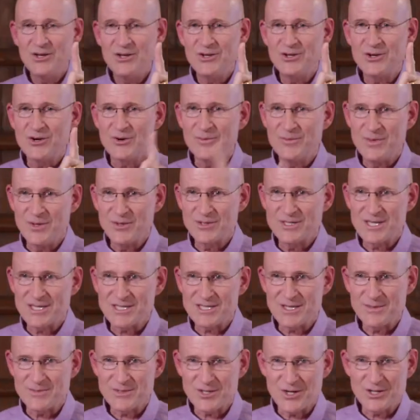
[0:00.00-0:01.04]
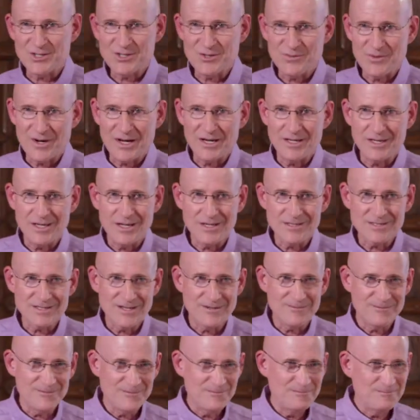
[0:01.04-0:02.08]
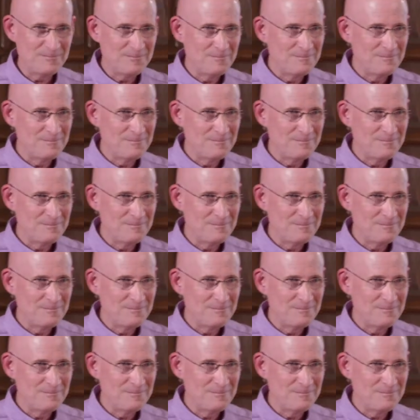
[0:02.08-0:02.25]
your immune system starts to regulate itself.